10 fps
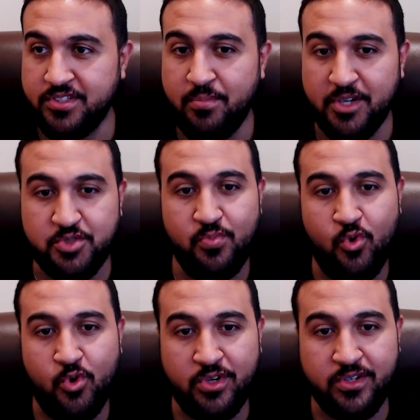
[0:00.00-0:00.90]
a much
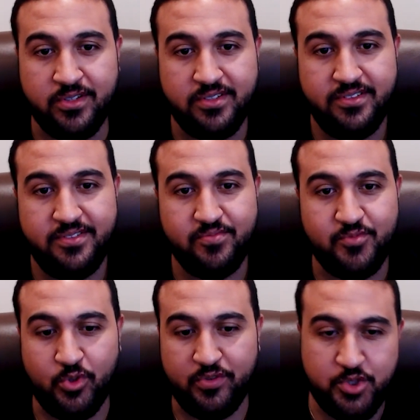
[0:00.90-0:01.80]
more
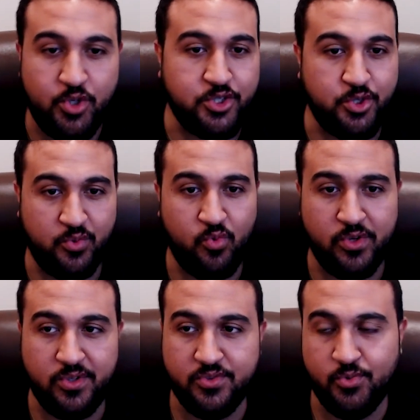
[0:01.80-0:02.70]
sort of structured
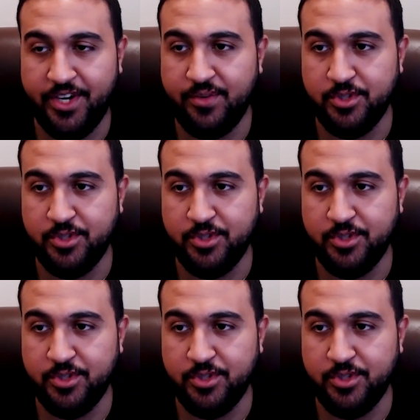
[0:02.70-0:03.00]
world, right?